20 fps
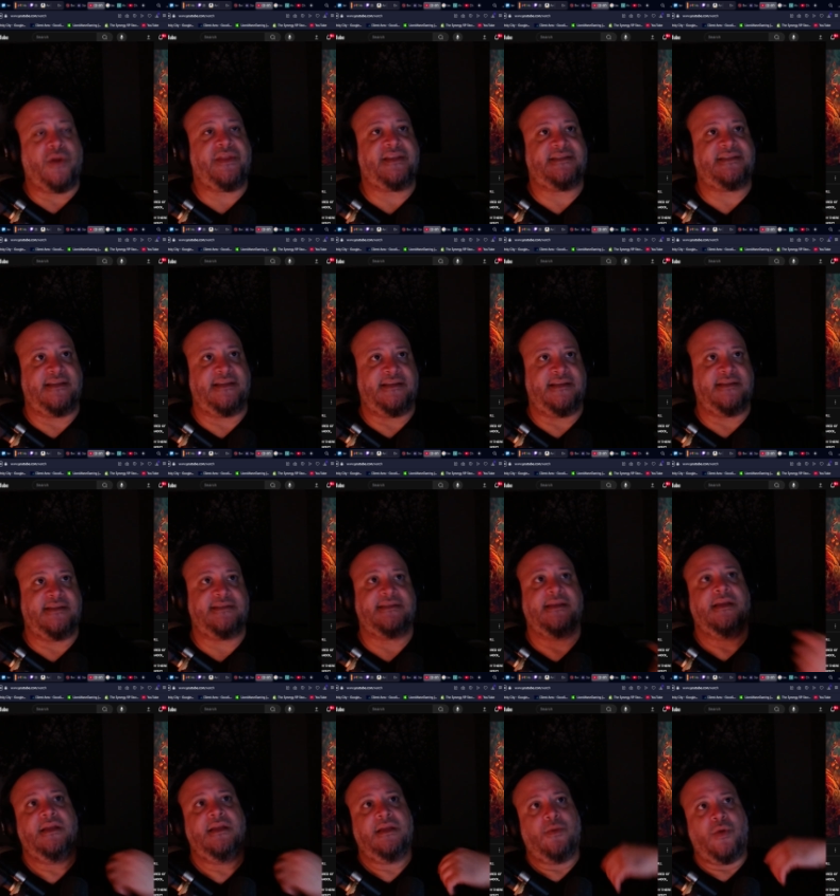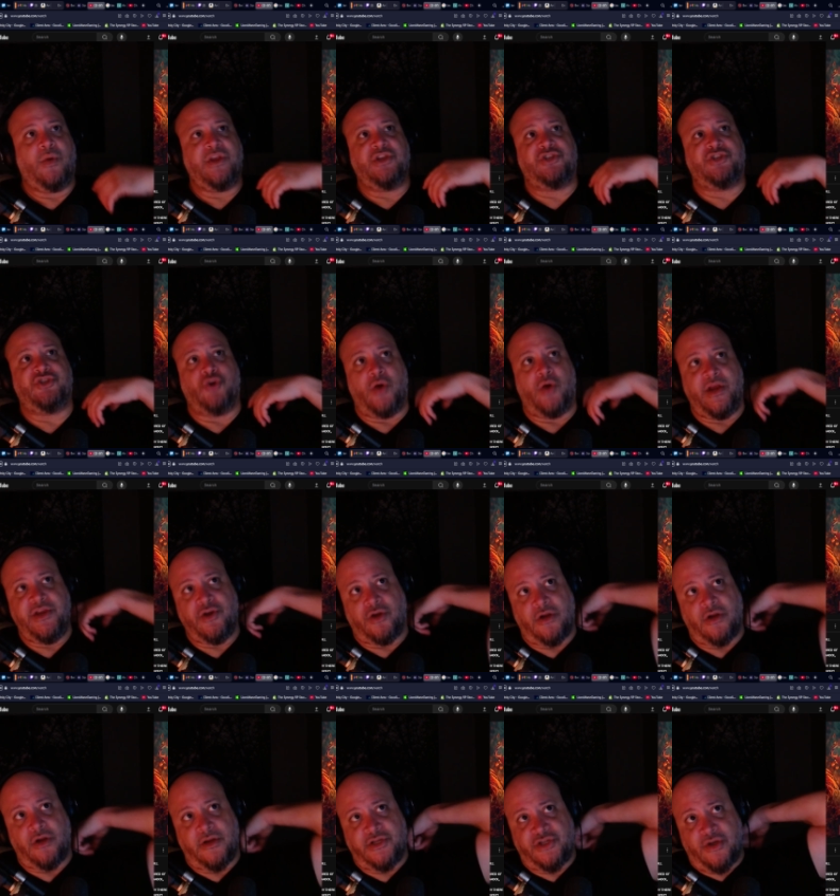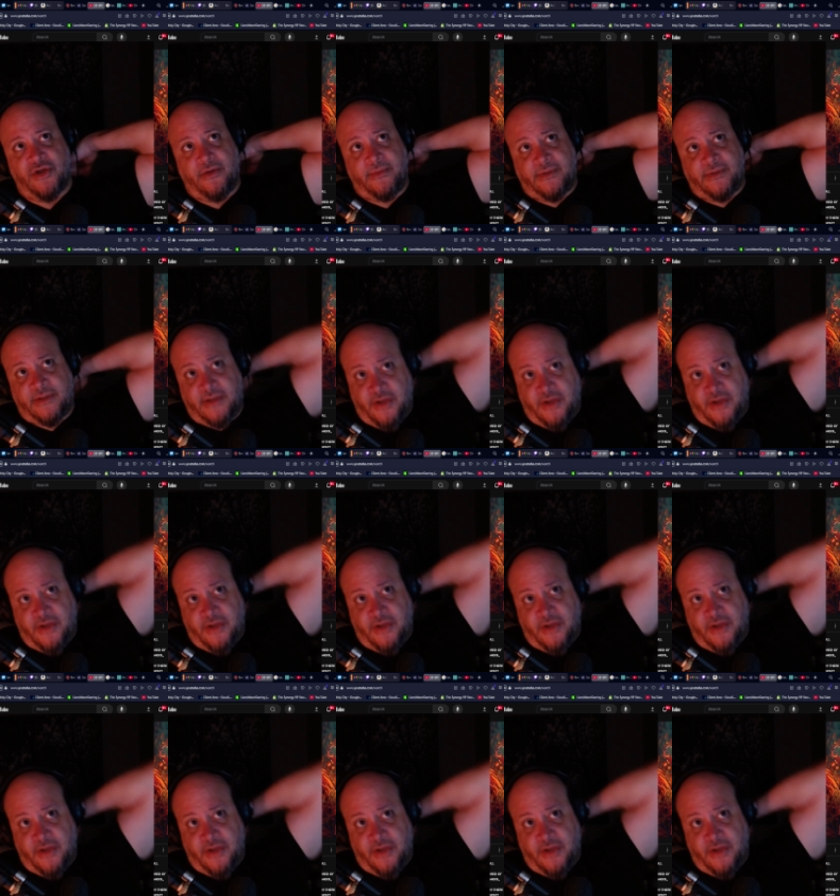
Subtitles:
this is, when you join, you're gonna jump.